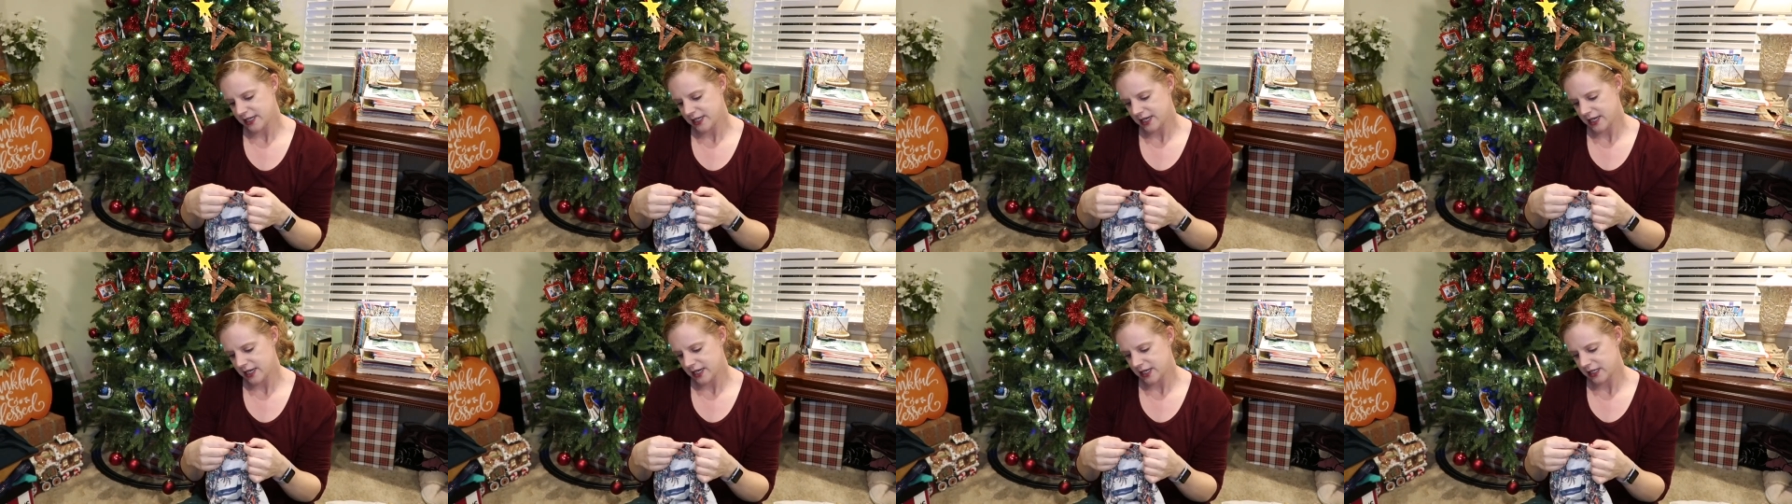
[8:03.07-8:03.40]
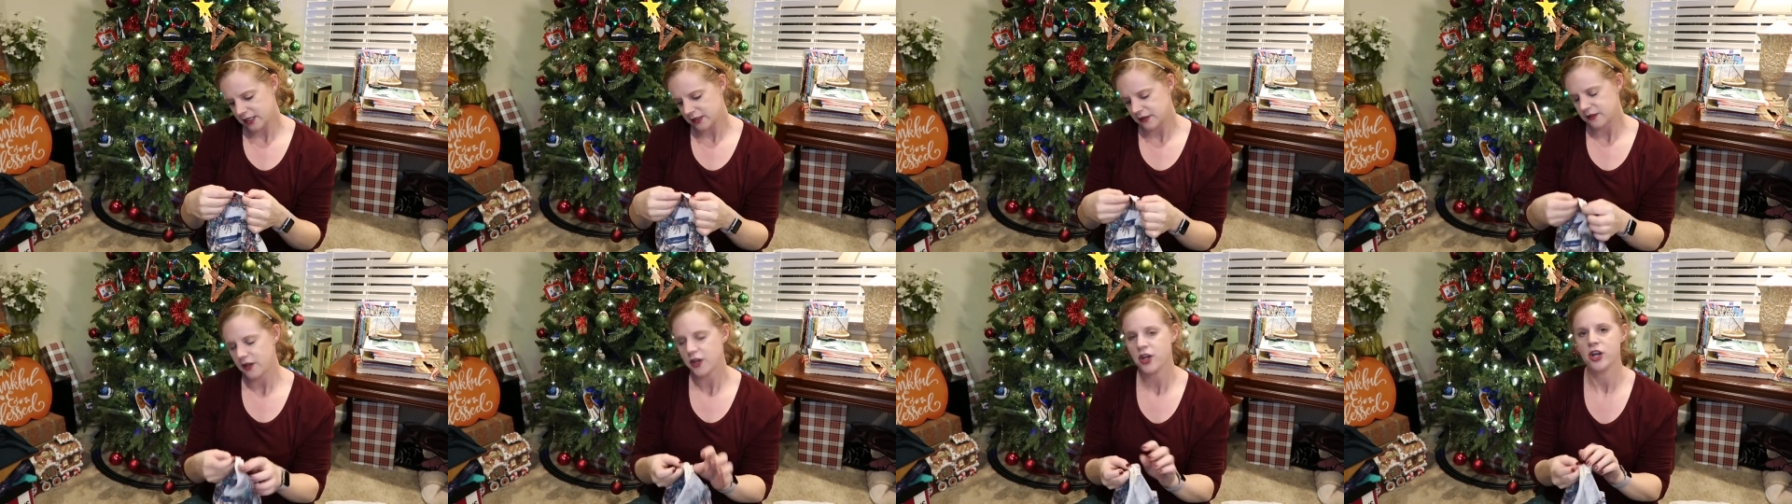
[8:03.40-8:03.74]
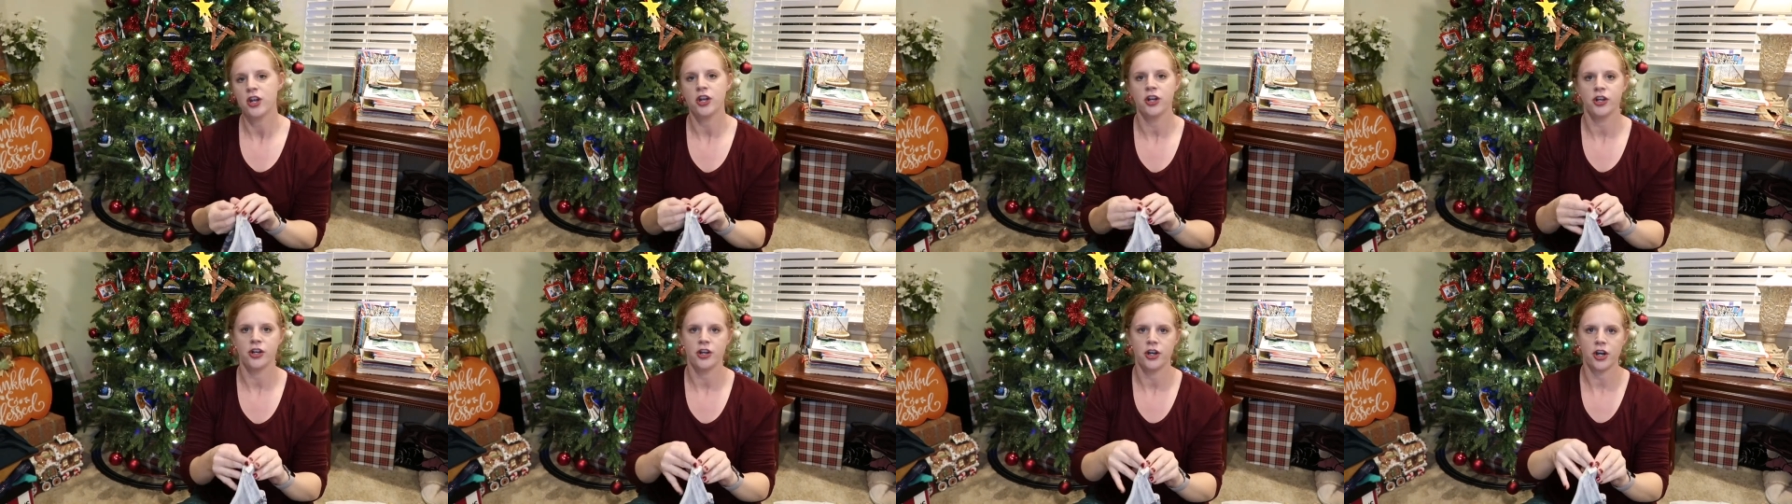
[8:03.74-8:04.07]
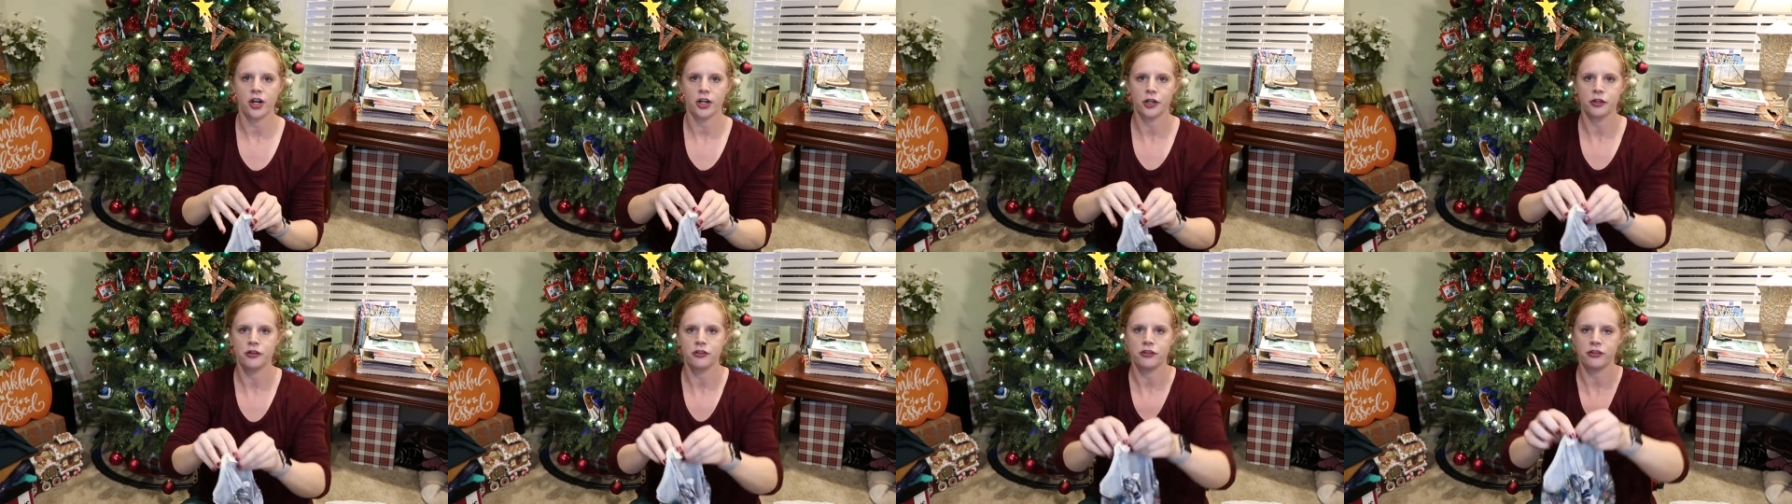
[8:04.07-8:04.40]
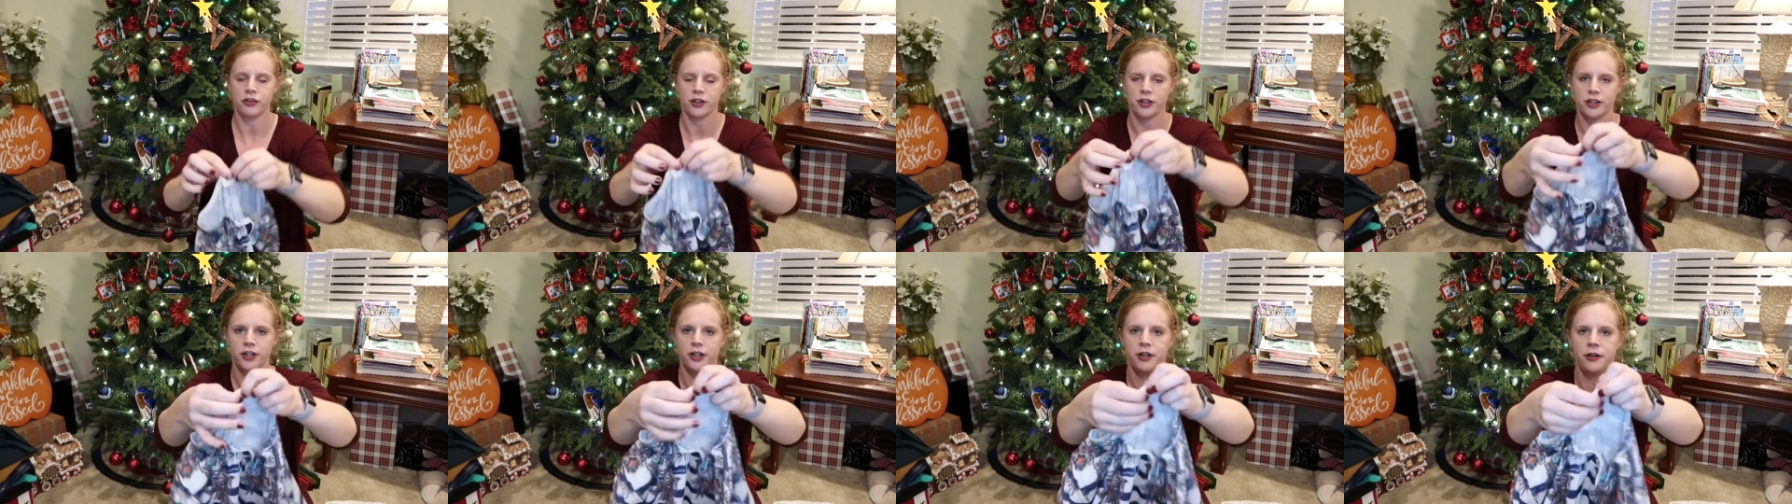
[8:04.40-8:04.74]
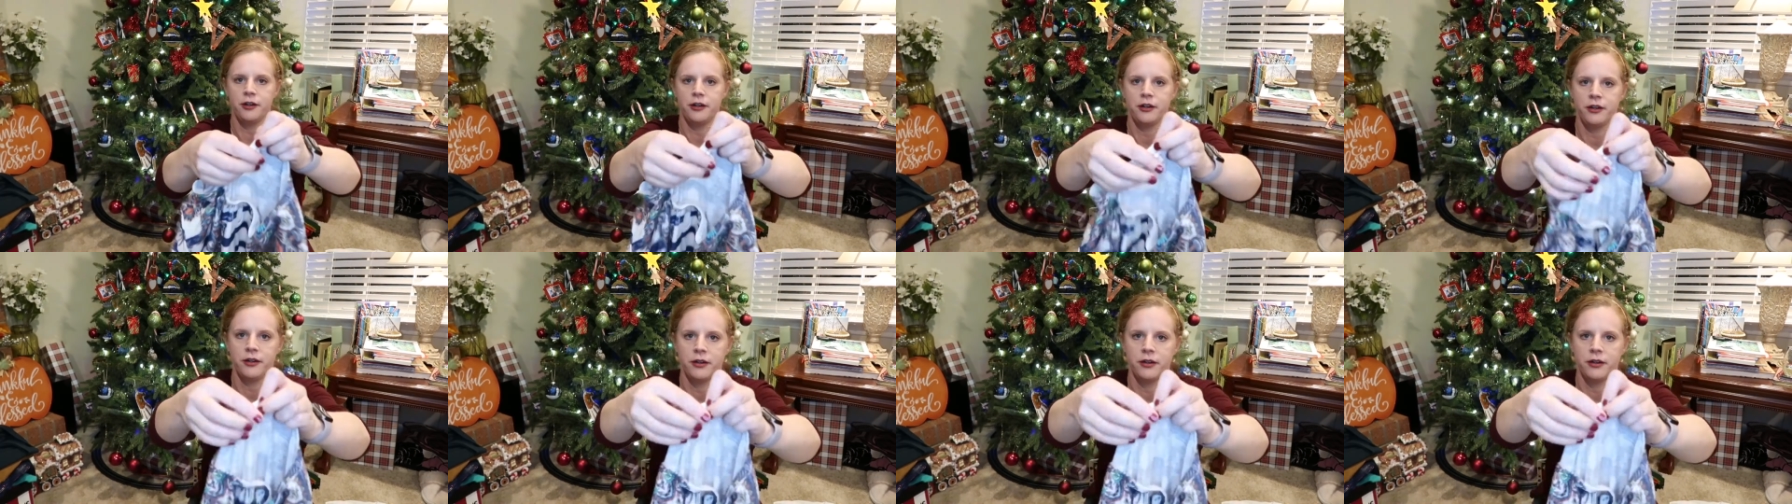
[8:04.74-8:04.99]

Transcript: is Nurture.